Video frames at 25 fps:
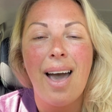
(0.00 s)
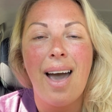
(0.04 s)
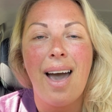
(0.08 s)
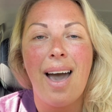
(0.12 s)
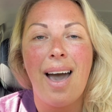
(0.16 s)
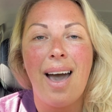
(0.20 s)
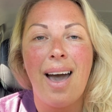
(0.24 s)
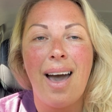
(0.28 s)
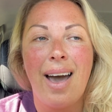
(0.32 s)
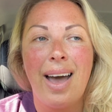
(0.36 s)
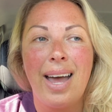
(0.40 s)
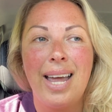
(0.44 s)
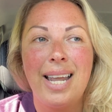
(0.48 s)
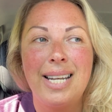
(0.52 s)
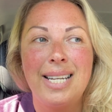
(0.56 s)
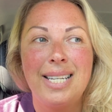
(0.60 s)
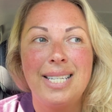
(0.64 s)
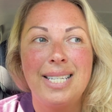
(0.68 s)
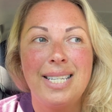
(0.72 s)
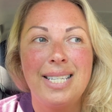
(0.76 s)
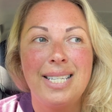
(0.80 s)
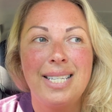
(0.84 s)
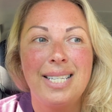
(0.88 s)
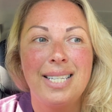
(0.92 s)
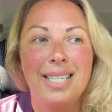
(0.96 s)

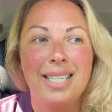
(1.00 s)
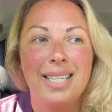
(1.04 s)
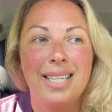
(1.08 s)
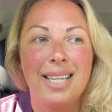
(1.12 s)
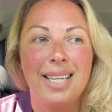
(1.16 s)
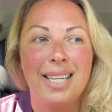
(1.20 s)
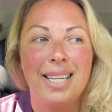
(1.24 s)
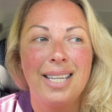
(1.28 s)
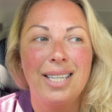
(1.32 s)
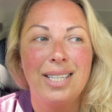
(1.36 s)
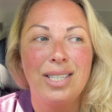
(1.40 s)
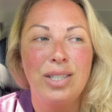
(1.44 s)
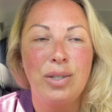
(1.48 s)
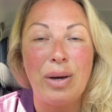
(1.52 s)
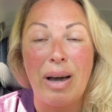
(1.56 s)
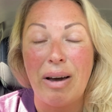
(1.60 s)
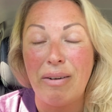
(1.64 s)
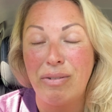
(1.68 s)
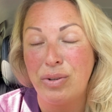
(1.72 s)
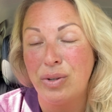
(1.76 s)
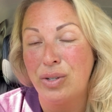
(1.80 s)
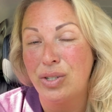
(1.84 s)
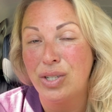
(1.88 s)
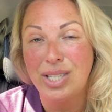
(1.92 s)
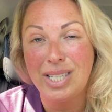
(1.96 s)
and you
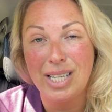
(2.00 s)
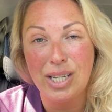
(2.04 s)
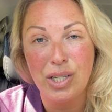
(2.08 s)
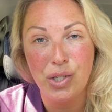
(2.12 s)
have to just